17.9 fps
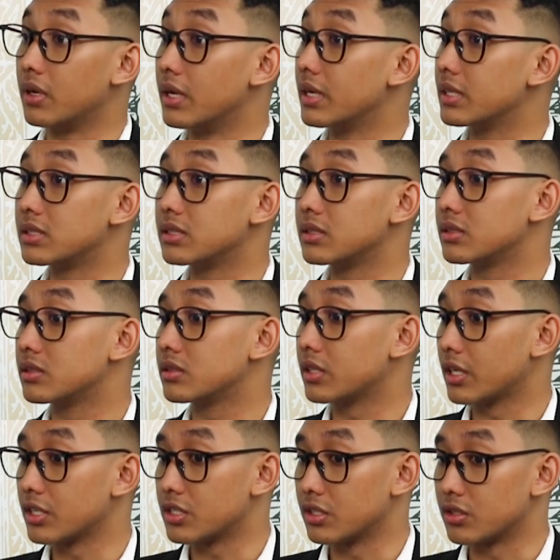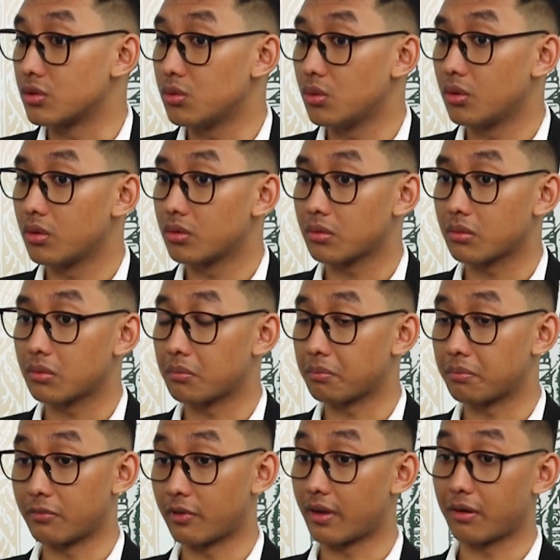it's such a tool.
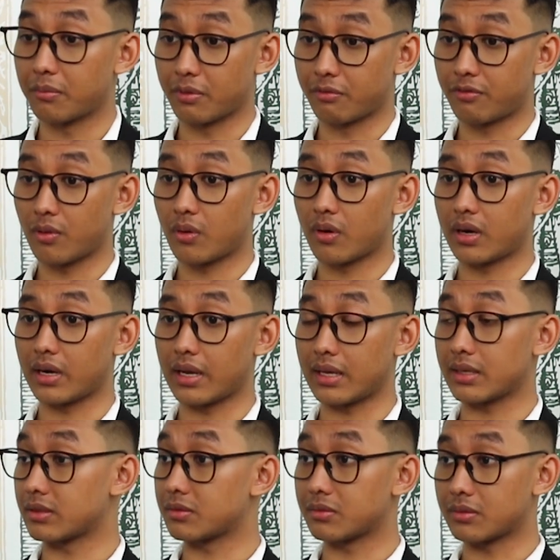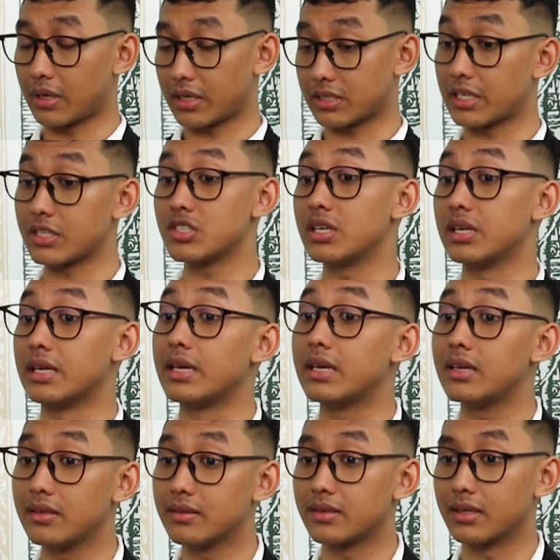Well, before it
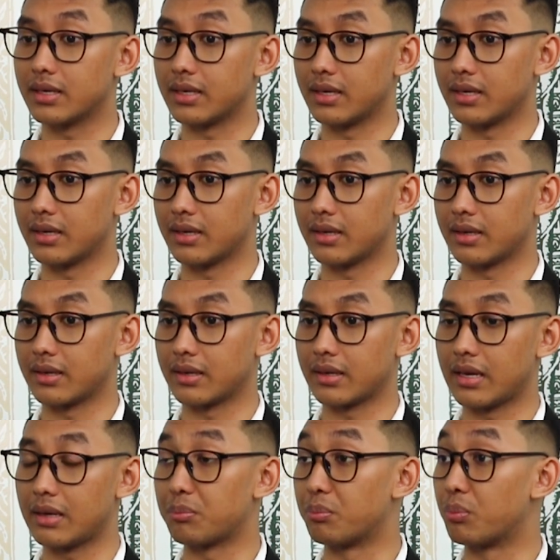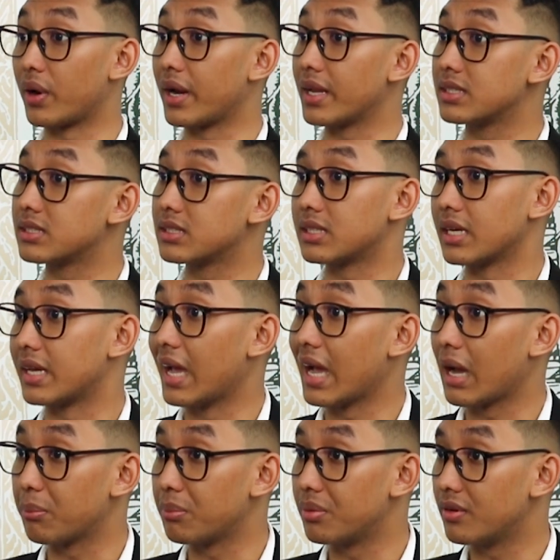essentially it breaks the
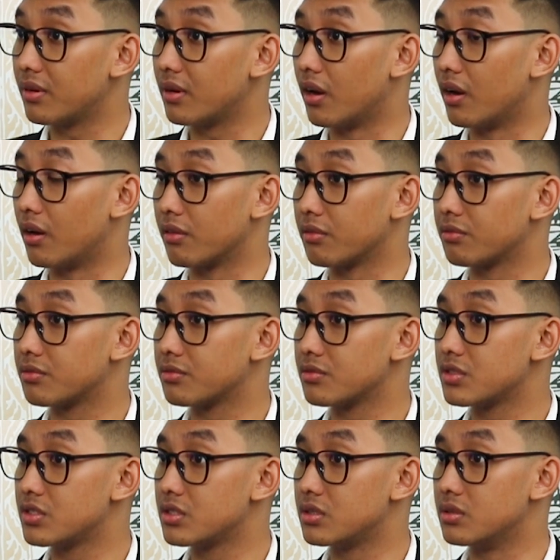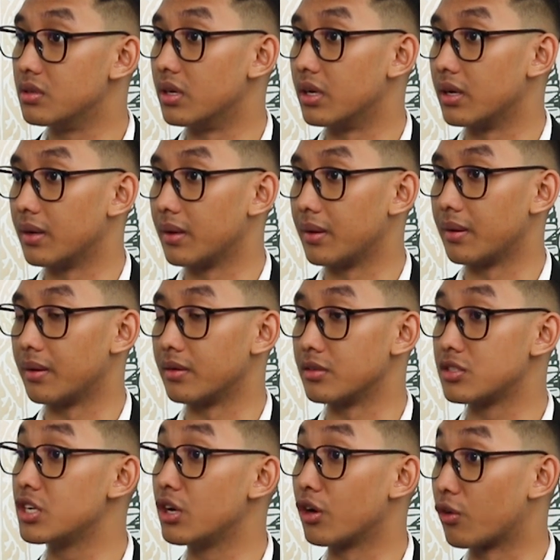gap of
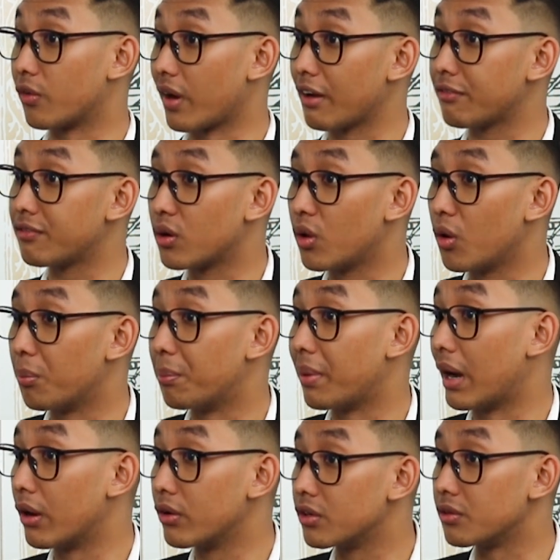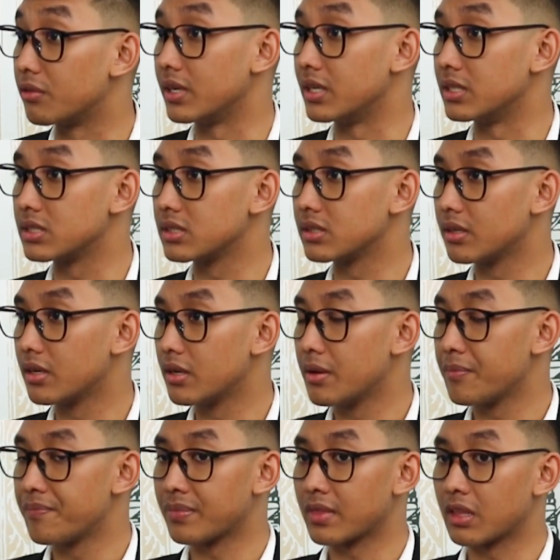geographical boundaries,
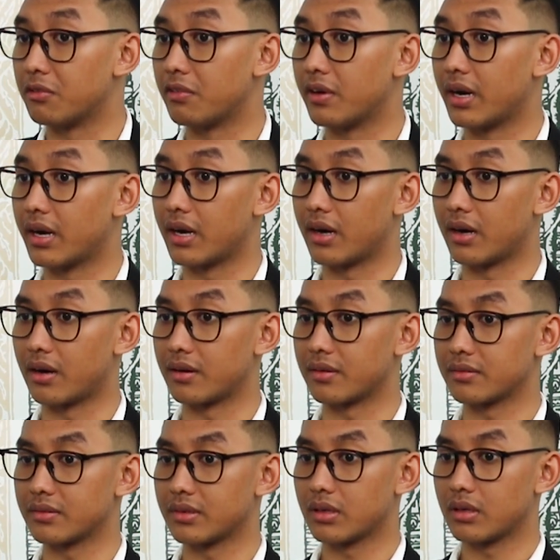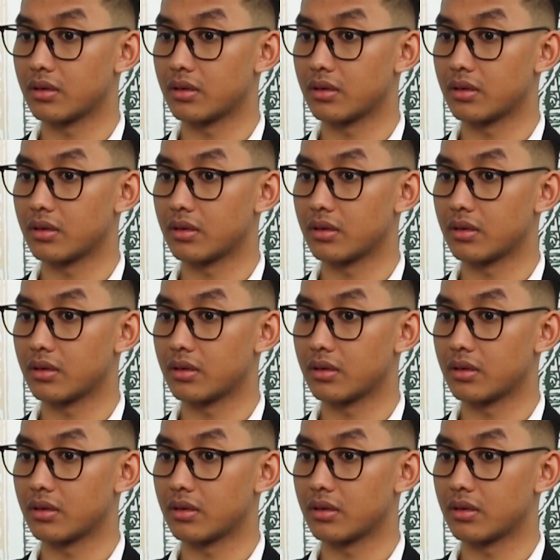where